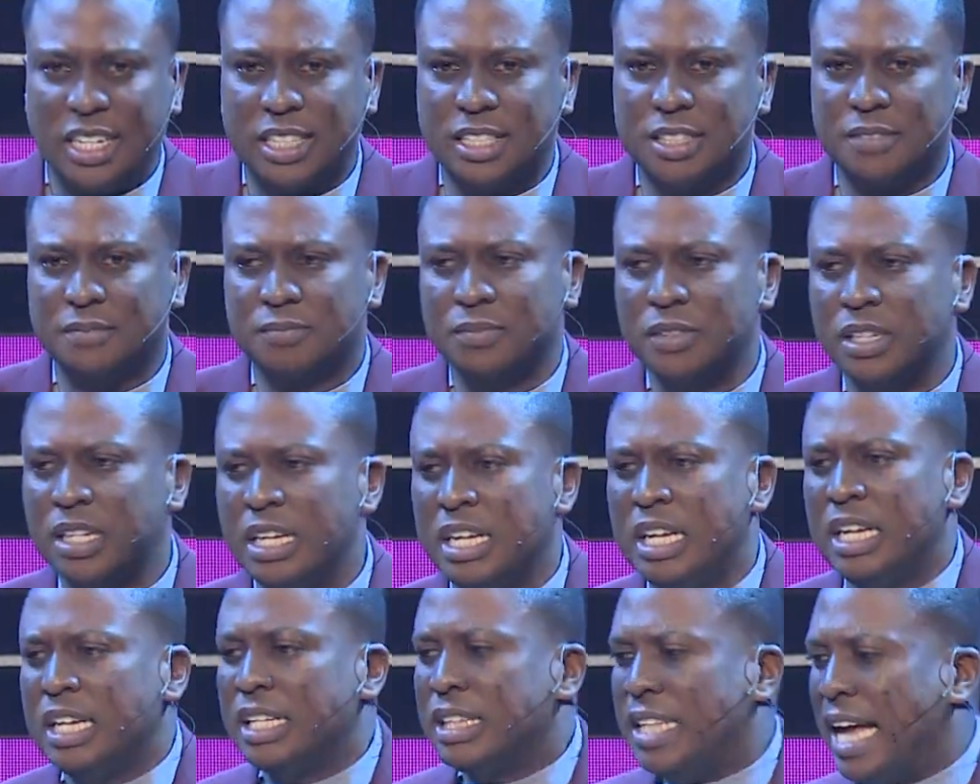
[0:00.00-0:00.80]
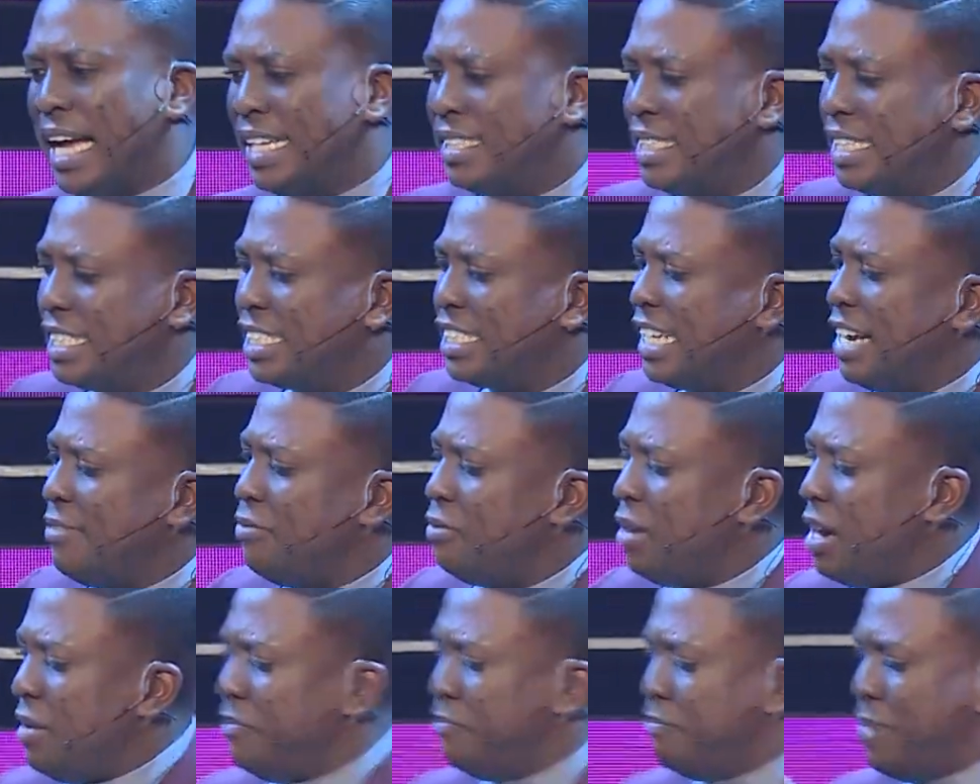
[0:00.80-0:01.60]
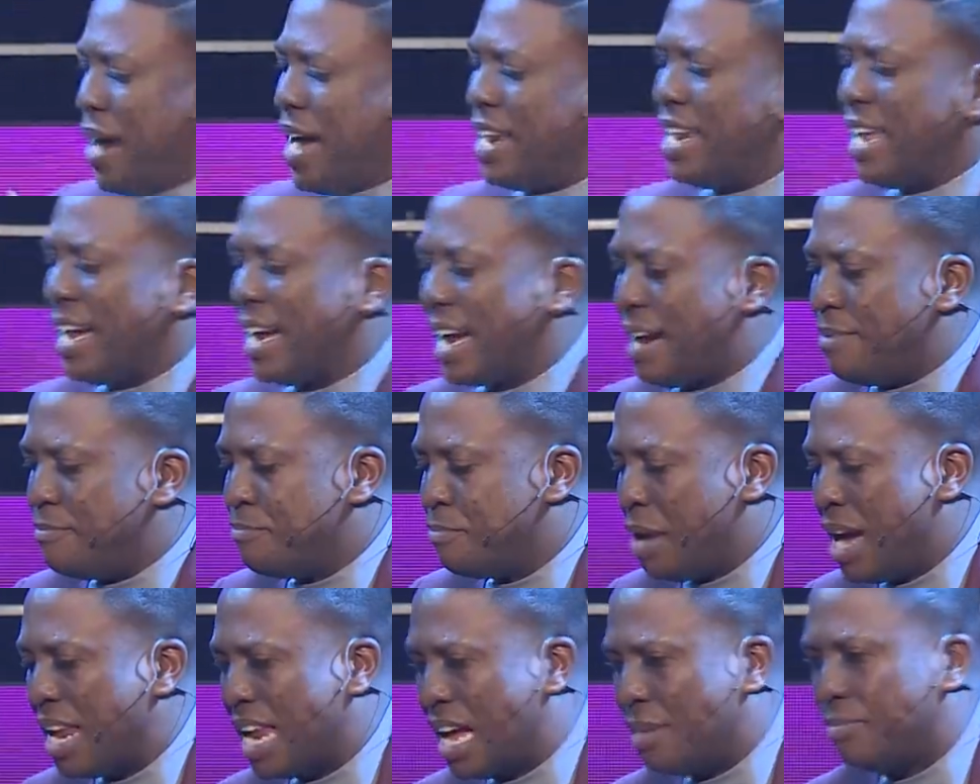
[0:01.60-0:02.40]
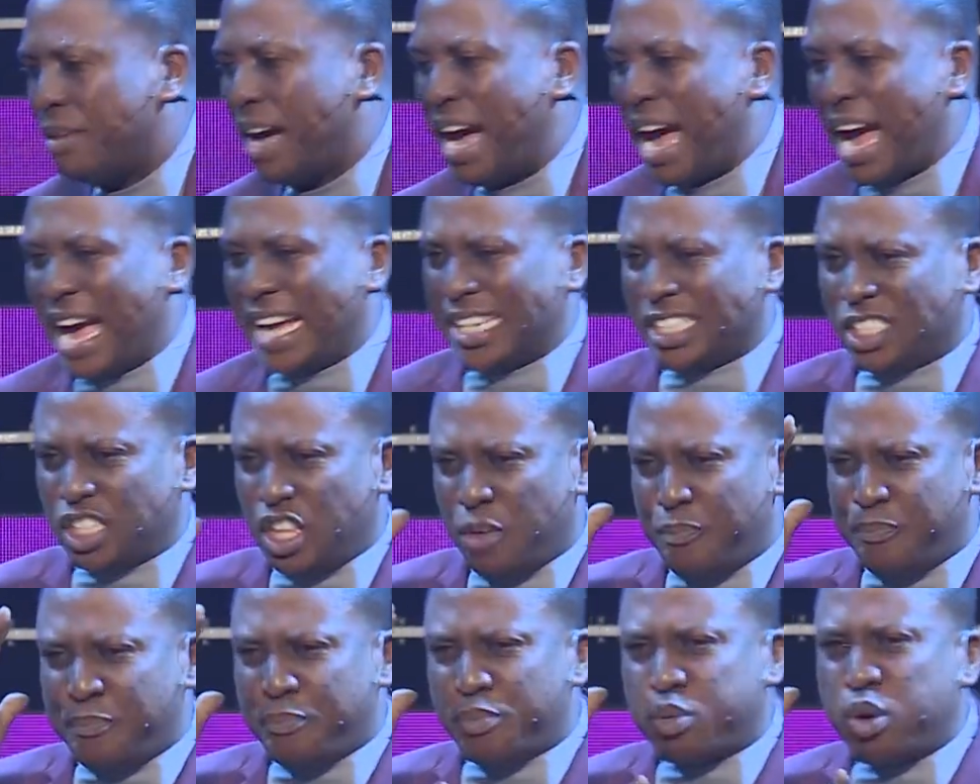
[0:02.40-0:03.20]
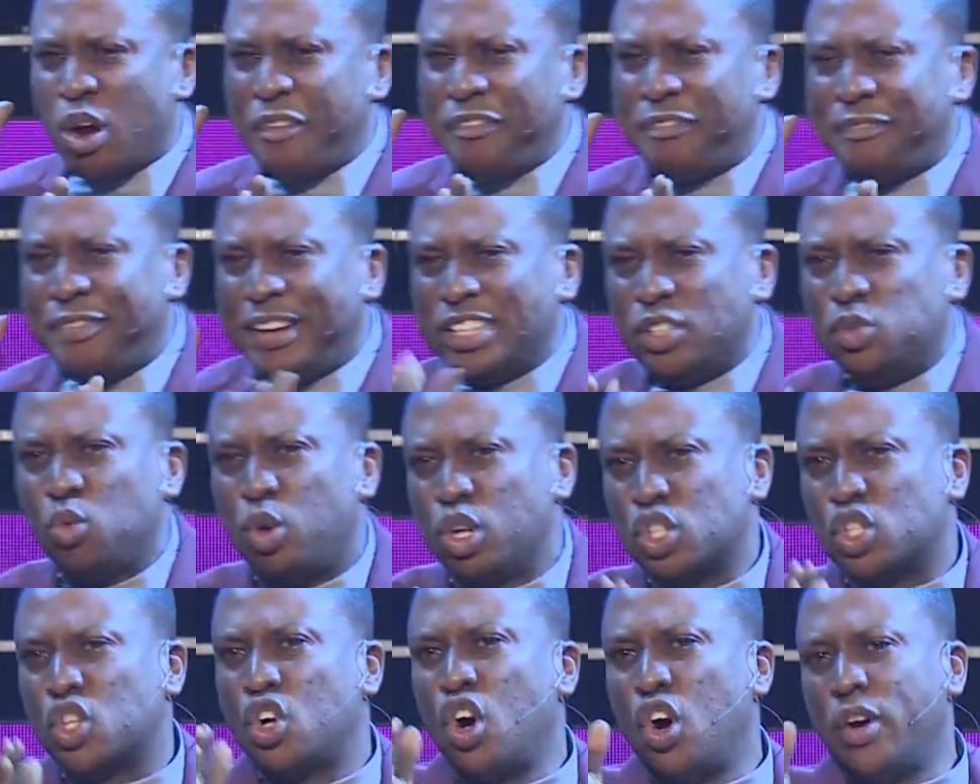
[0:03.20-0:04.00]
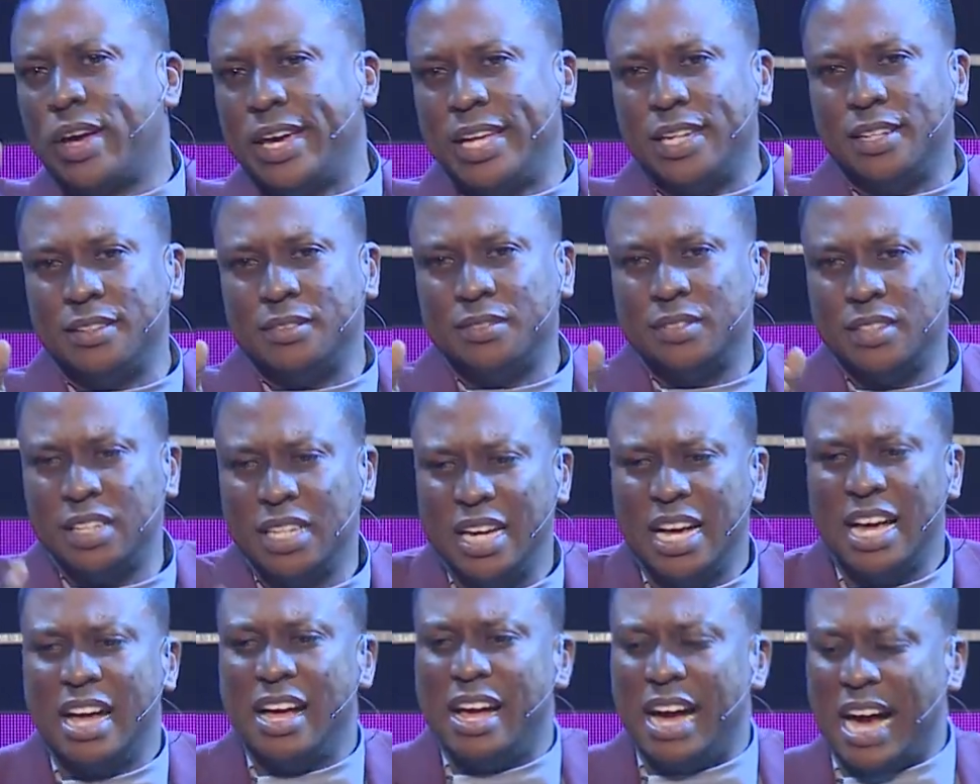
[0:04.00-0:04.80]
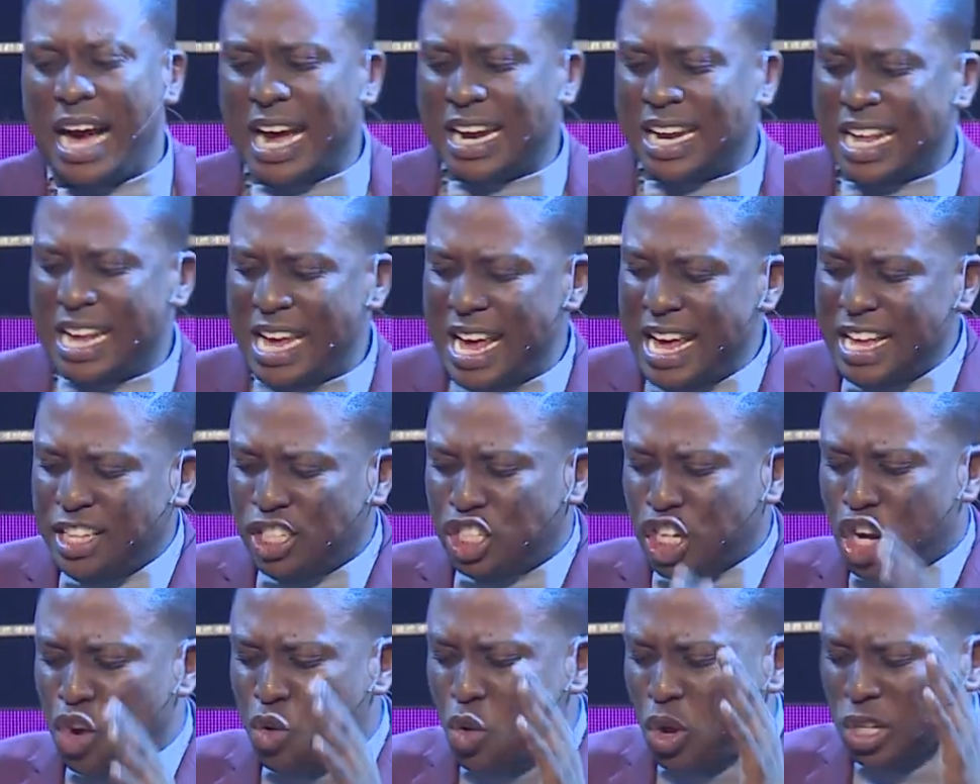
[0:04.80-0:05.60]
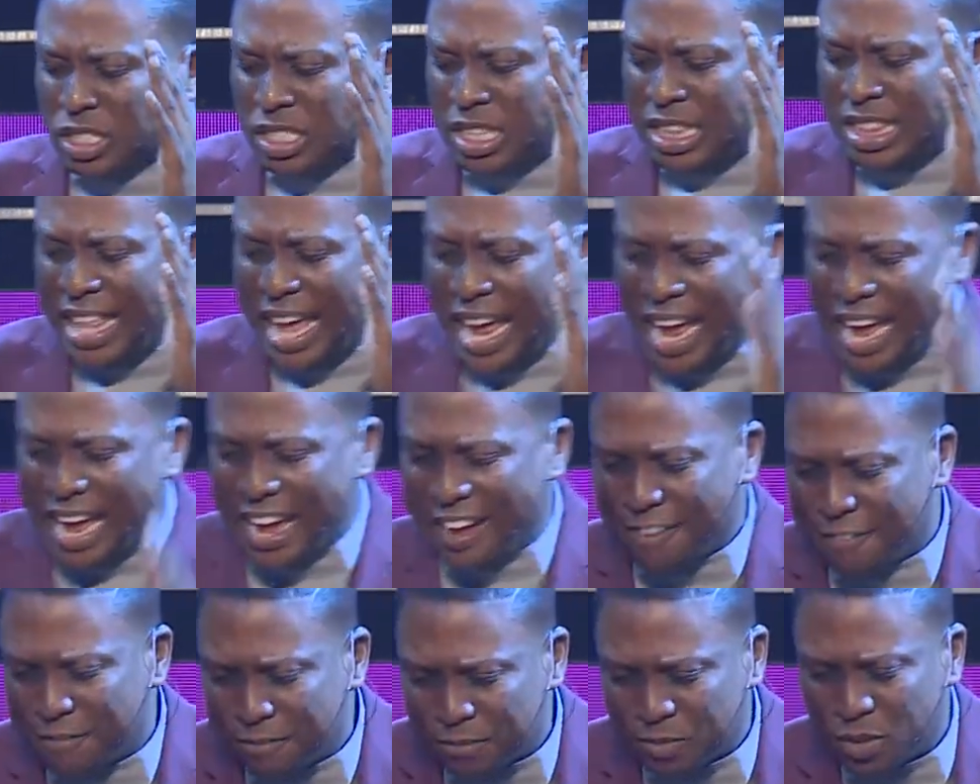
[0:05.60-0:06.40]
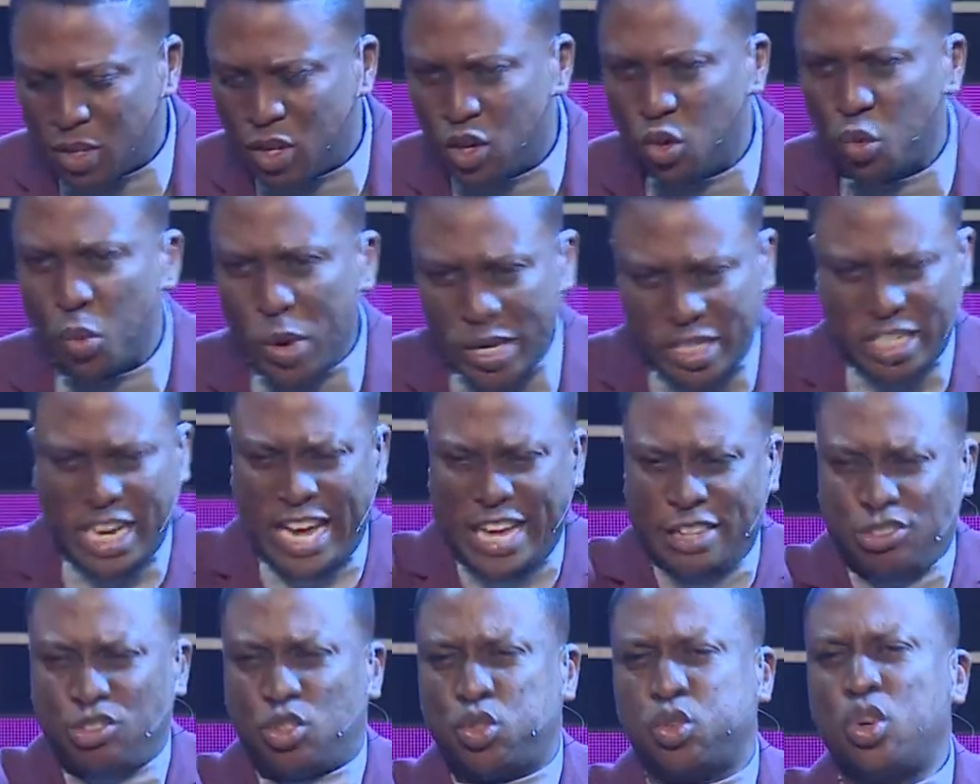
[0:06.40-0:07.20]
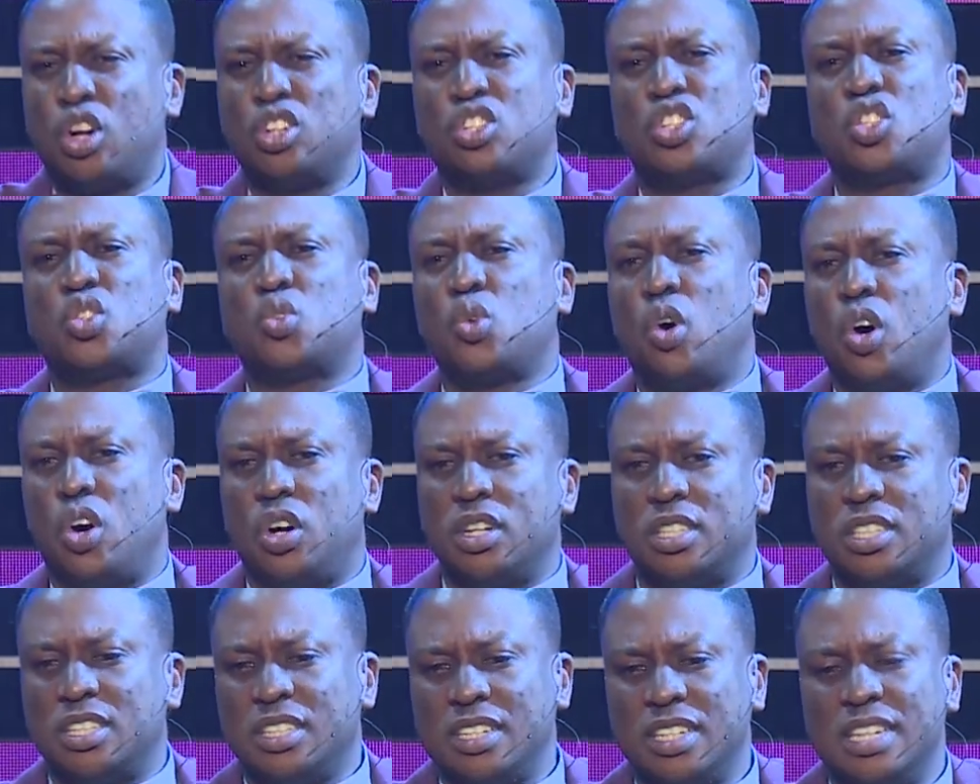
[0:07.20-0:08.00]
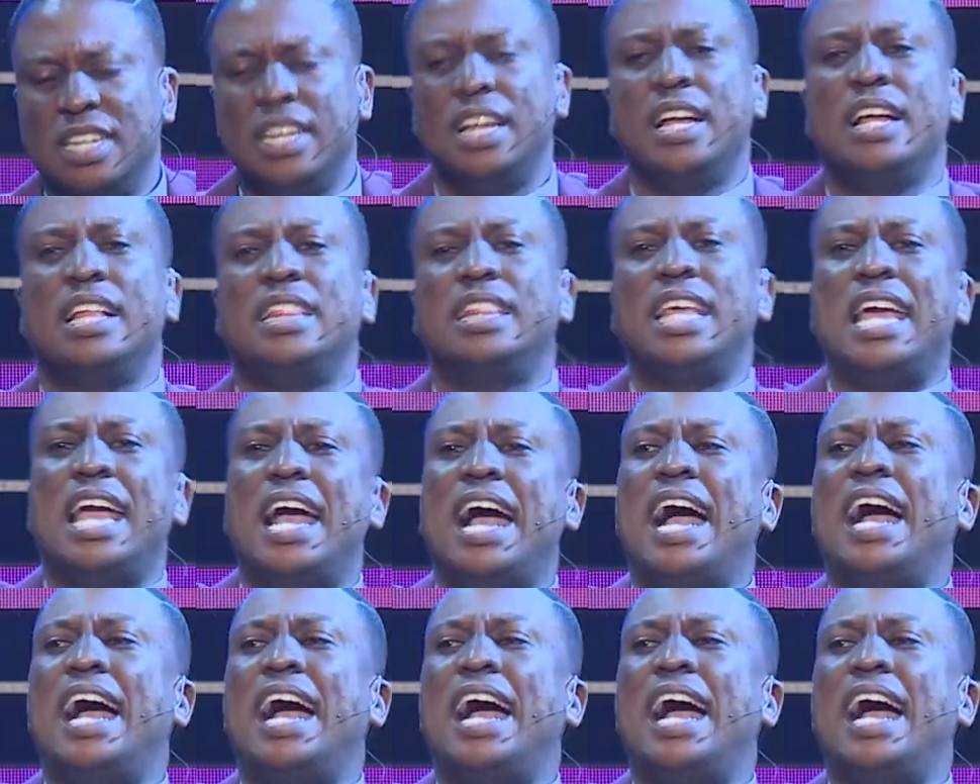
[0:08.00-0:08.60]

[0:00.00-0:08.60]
it. That's the same way Balak and Balaam, as the prophet was going, an angel was there with a drawn sword. The